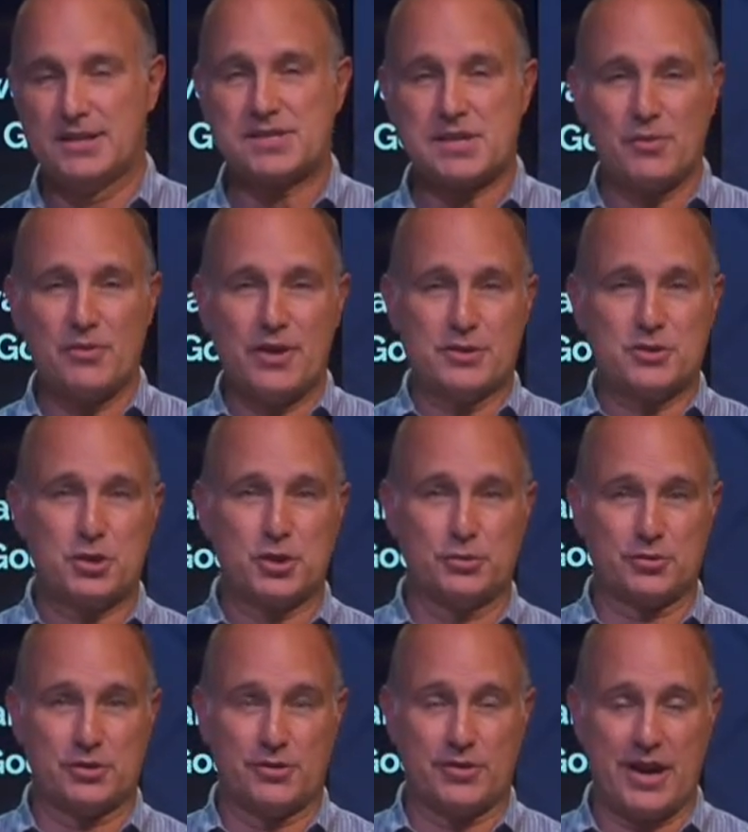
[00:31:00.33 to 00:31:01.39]
Some of you have
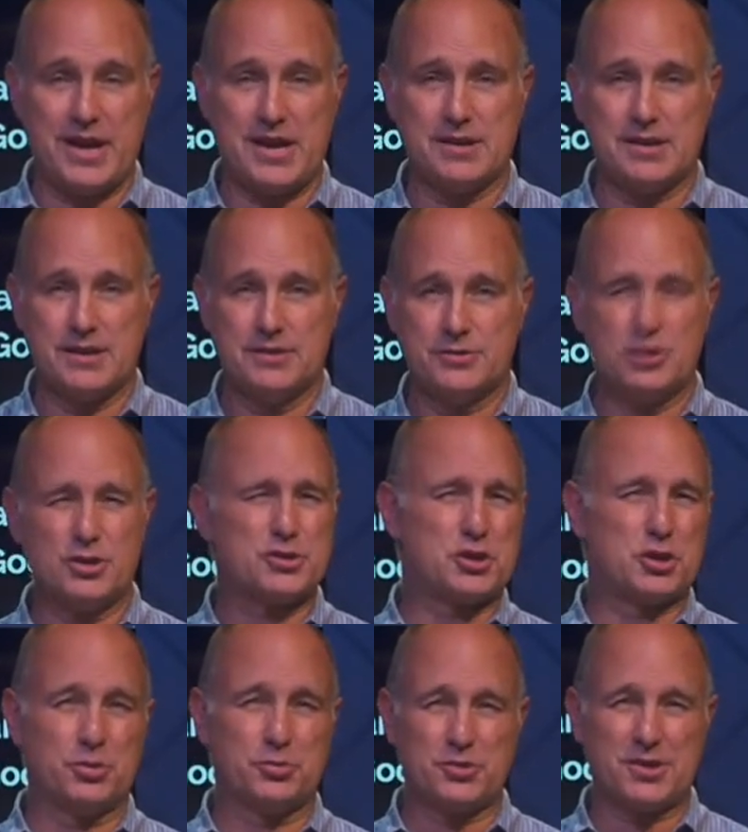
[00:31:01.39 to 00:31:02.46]
children, right? Do your
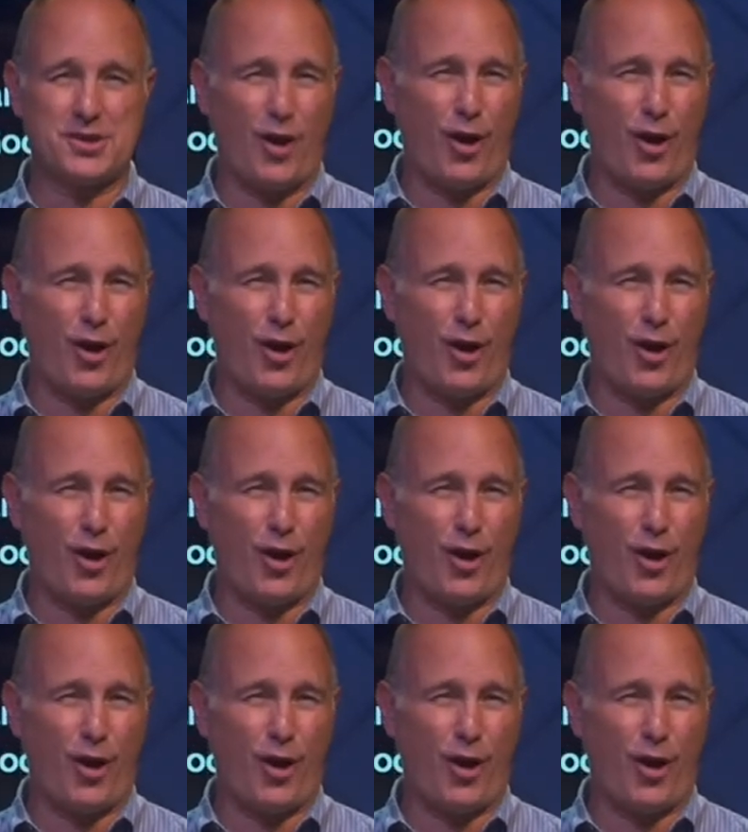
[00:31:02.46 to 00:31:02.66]
children